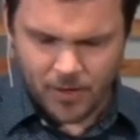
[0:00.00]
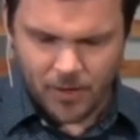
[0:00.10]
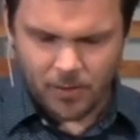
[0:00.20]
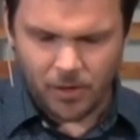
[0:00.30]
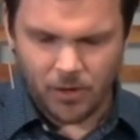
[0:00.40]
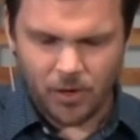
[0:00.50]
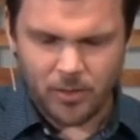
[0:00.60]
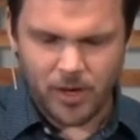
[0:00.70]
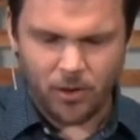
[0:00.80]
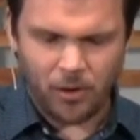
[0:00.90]
Well, Lord,
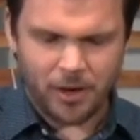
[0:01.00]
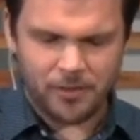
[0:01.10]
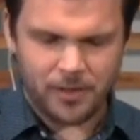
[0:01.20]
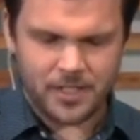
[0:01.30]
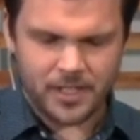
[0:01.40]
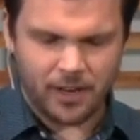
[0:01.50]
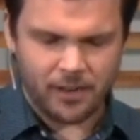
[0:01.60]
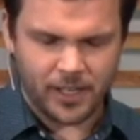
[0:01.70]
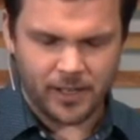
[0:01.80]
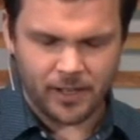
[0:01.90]
we hold our fists out
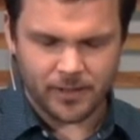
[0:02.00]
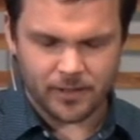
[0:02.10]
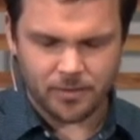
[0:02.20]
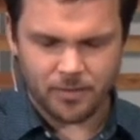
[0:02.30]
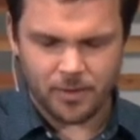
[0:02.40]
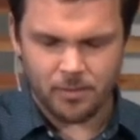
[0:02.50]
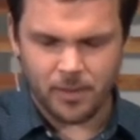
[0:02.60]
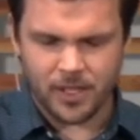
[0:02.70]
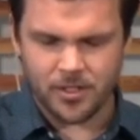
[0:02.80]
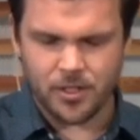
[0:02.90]
here
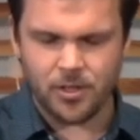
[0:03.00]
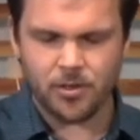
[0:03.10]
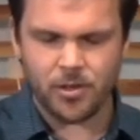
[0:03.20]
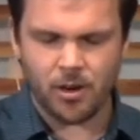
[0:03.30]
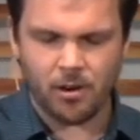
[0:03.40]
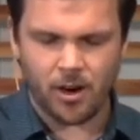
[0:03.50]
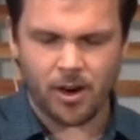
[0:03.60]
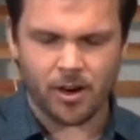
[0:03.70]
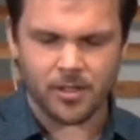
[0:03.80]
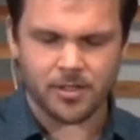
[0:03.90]
because you know our
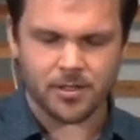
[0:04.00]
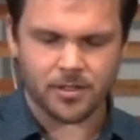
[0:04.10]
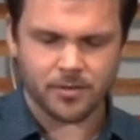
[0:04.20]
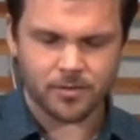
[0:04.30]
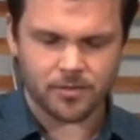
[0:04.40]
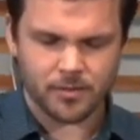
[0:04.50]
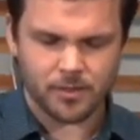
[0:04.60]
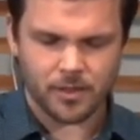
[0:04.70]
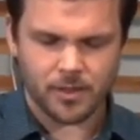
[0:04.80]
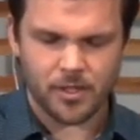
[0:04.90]
hearts.
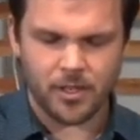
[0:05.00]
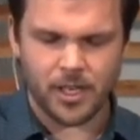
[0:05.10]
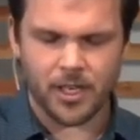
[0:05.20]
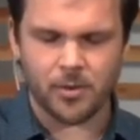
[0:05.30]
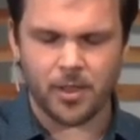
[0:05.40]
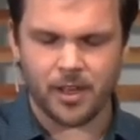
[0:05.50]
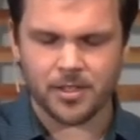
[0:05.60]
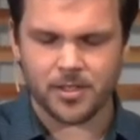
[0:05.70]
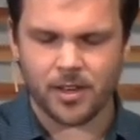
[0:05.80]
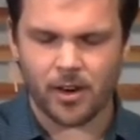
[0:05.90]
You're here with
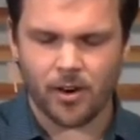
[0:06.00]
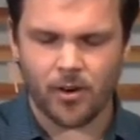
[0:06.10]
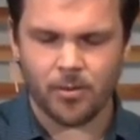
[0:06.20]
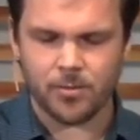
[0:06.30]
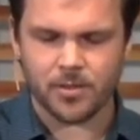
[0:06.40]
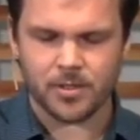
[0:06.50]
us in our homes